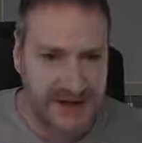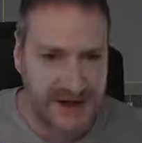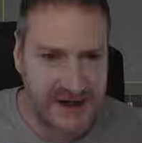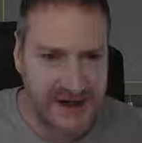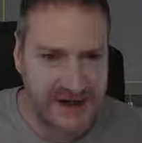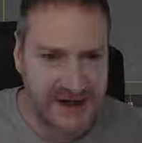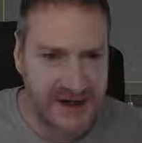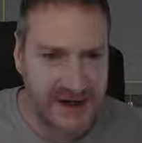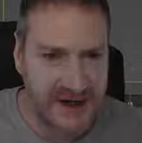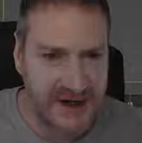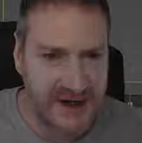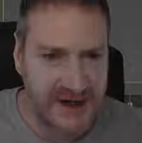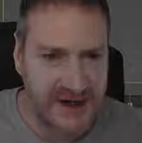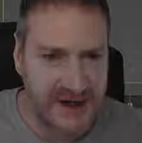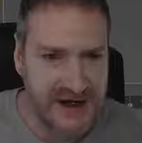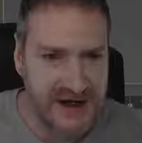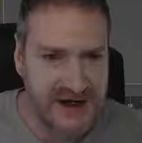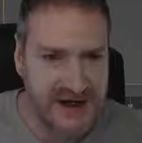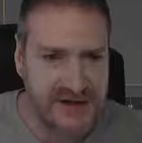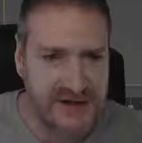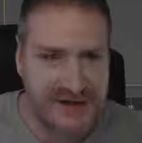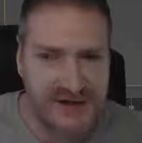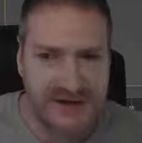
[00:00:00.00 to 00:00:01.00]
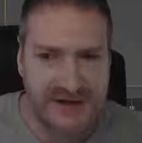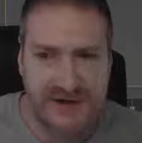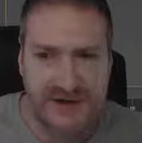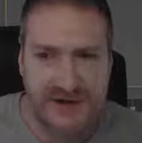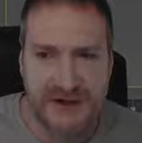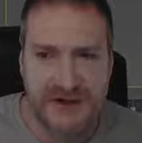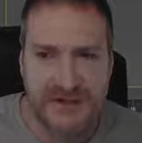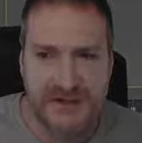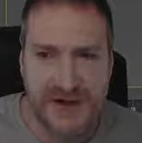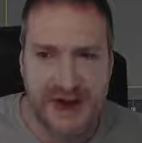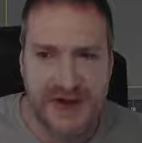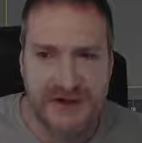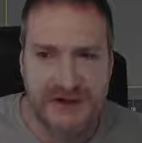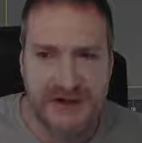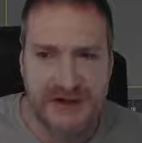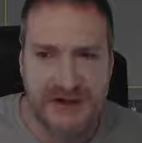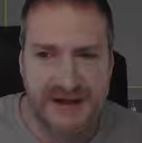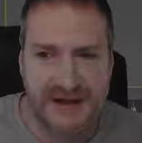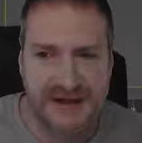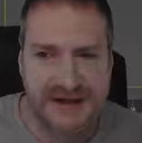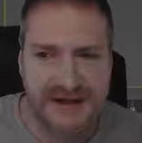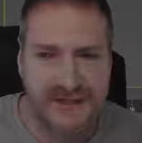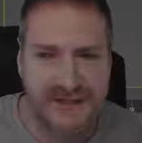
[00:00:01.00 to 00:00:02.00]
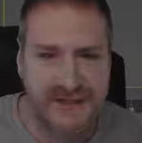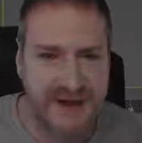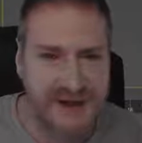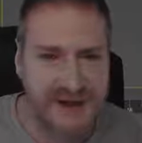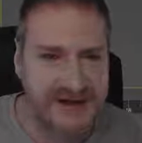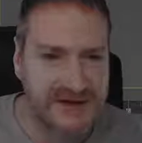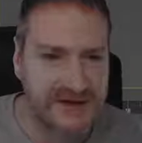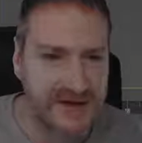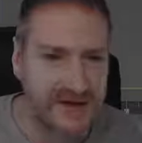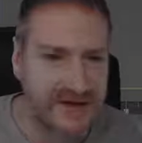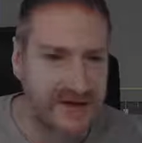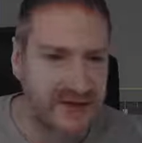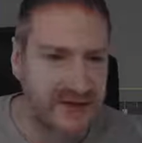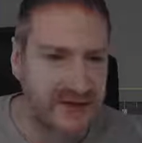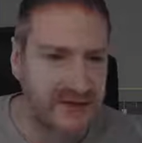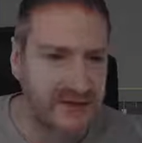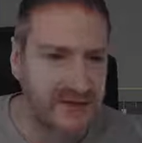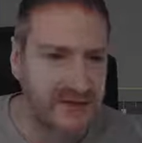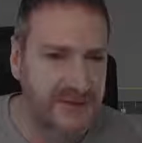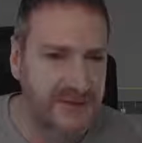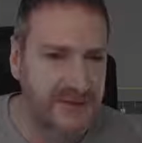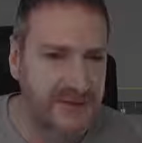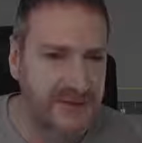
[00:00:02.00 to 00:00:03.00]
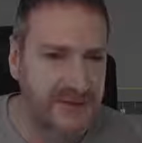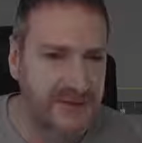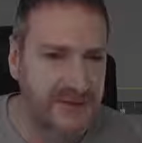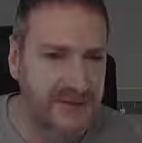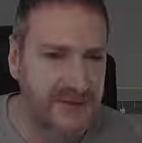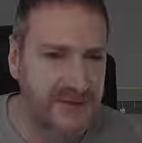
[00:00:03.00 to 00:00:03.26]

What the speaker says: it's nice and quick and easy to do it in Max, so that's not a problem.